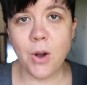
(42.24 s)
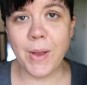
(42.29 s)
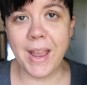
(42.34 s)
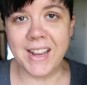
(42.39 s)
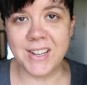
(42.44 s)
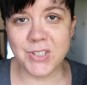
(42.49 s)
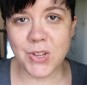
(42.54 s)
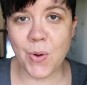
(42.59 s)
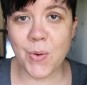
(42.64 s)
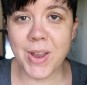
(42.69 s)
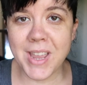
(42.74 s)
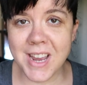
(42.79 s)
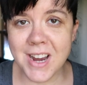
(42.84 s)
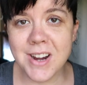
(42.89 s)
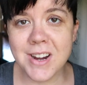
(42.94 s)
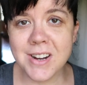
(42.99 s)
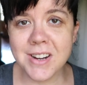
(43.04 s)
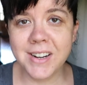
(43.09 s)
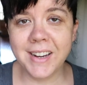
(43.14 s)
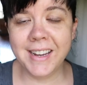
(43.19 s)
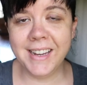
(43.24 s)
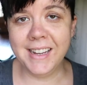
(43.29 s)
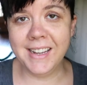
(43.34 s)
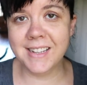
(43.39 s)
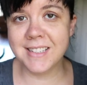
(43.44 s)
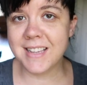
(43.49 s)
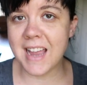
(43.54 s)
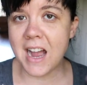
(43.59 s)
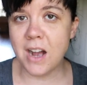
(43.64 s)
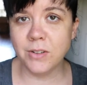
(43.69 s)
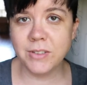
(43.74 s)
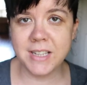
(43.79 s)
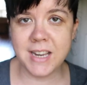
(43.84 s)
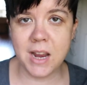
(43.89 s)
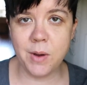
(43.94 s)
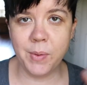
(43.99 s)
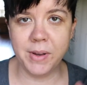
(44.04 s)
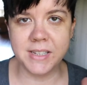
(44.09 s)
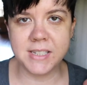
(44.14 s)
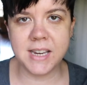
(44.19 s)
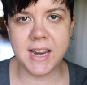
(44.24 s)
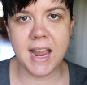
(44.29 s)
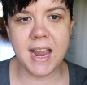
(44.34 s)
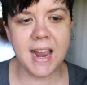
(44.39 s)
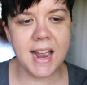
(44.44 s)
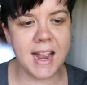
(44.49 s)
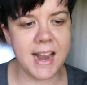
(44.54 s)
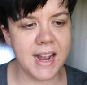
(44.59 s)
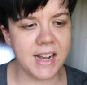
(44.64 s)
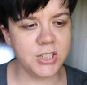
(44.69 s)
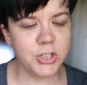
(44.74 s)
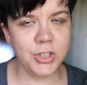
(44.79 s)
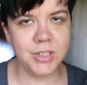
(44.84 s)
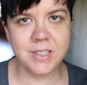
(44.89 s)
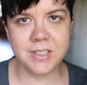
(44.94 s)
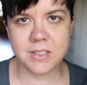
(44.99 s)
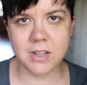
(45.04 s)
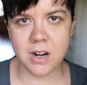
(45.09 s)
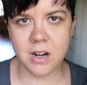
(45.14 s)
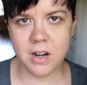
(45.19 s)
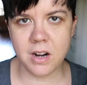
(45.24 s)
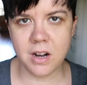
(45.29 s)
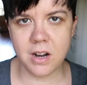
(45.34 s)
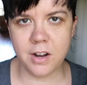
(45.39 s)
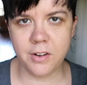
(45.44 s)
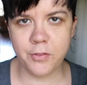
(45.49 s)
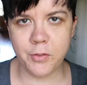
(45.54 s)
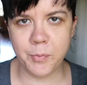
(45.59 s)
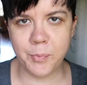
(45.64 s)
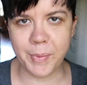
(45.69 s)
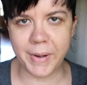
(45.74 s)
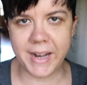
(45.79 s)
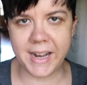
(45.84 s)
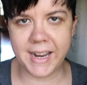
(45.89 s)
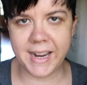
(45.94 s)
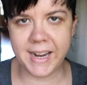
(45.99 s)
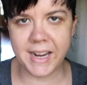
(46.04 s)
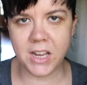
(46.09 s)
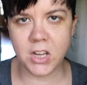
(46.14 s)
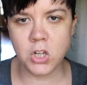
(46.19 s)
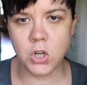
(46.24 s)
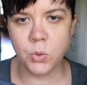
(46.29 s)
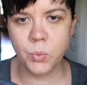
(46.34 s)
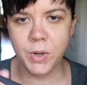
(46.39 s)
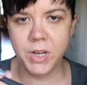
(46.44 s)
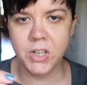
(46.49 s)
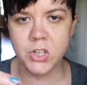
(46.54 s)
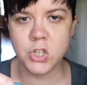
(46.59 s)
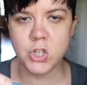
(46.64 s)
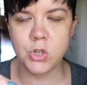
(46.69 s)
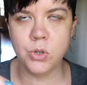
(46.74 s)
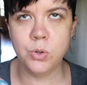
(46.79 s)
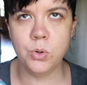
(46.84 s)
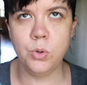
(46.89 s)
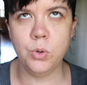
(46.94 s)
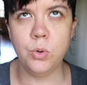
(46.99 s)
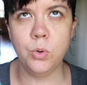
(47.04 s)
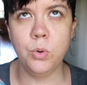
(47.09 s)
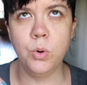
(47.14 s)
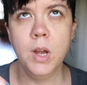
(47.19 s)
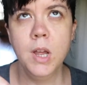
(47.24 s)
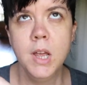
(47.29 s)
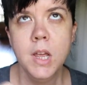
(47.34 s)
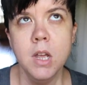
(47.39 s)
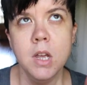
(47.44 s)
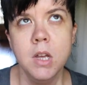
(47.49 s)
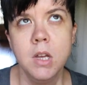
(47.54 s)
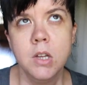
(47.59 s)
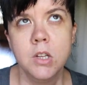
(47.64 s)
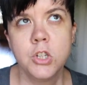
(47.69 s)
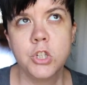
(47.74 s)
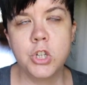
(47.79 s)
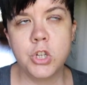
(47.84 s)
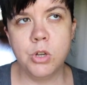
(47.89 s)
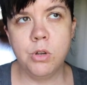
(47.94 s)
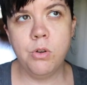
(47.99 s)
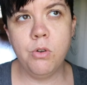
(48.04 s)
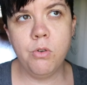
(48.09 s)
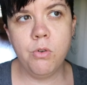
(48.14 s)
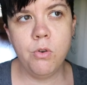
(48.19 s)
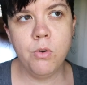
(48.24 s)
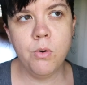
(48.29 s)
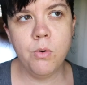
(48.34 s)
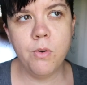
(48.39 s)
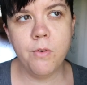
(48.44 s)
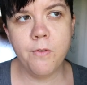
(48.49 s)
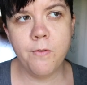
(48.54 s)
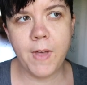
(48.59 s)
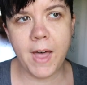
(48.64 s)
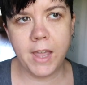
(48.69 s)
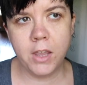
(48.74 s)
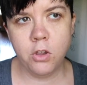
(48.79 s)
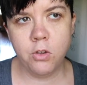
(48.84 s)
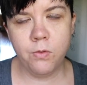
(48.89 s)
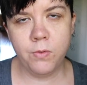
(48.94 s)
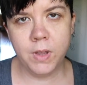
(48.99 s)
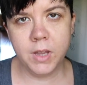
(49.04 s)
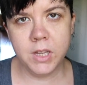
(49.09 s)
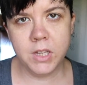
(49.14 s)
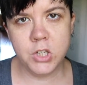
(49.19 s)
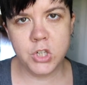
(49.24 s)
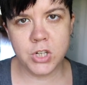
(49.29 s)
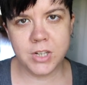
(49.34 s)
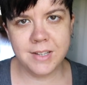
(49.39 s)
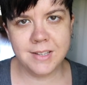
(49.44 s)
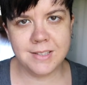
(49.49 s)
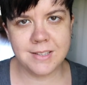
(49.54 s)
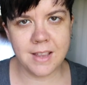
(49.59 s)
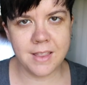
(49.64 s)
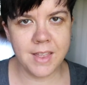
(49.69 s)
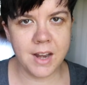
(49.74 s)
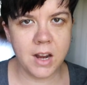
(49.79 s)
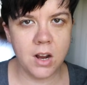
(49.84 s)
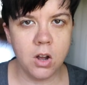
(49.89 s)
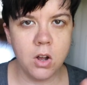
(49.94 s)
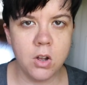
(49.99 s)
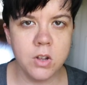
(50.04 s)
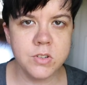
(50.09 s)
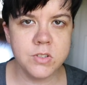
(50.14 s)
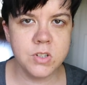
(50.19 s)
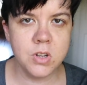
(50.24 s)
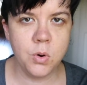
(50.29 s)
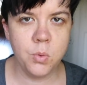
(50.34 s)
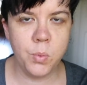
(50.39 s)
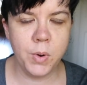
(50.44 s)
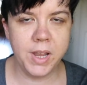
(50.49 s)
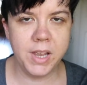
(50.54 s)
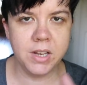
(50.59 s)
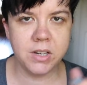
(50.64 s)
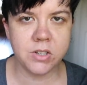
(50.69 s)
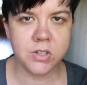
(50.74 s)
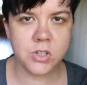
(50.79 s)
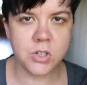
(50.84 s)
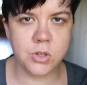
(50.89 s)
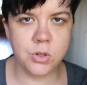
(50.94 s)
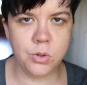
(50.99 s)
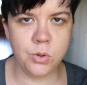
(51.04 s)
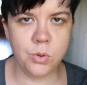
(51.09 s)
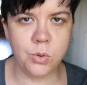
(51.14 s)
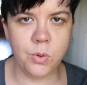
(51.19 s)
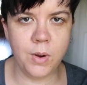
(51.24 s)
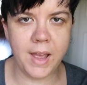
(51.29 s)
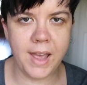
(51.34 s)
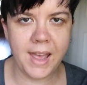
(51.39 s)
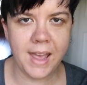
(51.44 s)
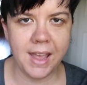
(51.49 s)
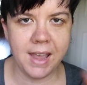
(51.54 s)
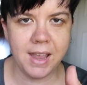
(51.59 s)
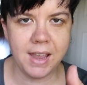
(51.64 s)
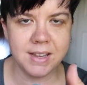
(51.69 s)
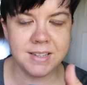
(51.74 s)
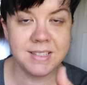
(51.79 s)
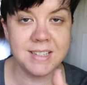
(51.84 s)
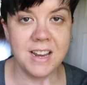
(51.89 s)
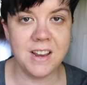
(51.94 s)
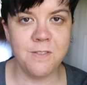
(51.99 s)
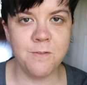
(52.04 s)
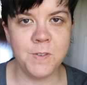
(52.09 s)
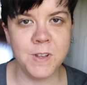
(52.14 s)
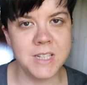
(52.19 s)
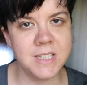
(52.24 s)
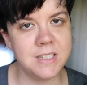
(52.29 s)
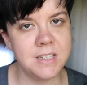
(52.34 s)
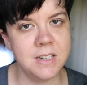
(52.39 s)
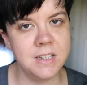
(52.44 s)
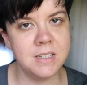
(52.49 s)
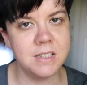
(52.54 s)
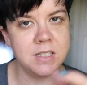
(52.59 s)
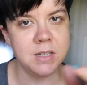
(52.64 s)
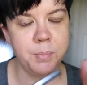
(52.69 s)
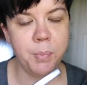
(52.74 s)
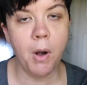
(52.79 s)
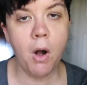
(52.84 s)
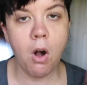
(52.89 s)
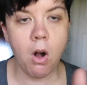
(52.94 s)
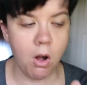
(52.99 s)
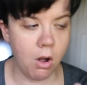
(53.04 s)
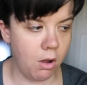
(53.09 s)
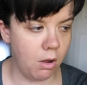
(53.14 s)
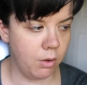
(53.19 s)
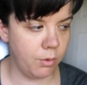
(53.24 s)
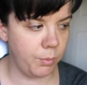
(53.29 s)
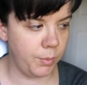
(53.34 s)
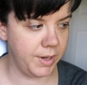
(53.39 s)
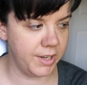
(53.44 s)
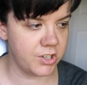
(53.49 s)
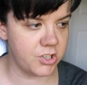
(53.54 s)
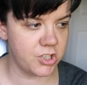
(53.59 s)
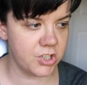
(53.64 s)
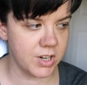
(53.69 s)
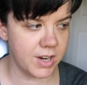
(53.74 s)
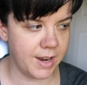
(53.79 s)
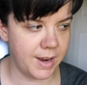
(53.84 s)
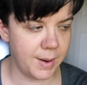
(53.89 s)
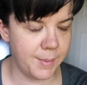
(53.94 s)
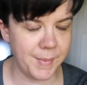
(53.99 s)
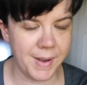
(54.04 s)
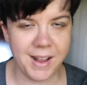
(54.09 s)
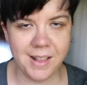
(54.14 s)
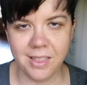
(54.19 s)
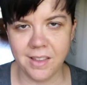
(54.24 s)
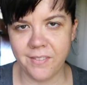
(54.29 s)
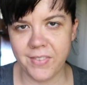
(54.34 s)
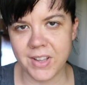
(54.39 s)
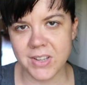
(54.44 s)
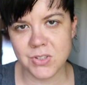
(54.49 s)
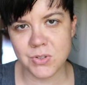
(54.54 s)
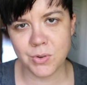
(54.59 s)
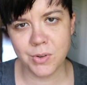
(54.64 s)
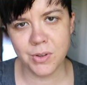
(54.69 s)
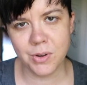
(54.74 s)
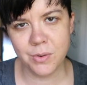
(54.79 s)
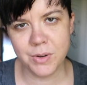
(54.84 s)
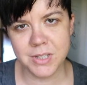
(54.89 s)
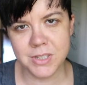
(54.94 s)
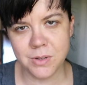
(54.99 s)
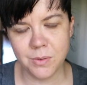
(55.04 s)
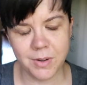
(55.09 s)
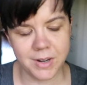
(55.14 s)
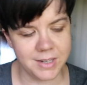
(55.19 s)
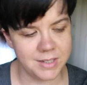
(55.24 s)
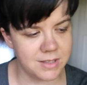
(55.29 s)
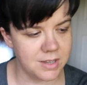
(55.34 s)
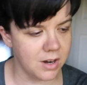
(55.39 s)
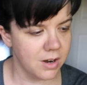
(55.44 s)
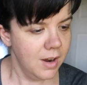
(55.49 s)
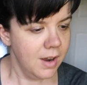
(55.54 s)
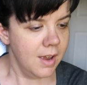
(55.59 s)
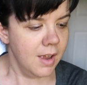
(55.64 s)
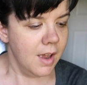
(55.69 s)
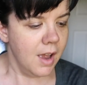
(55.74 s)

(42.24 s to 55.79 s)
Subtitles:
Okay, so here is how today went. Today I actually started off by going to 2 Value Villages, and then I also went to a St. Vincent de Paul, which I love that store. They're always so nice there.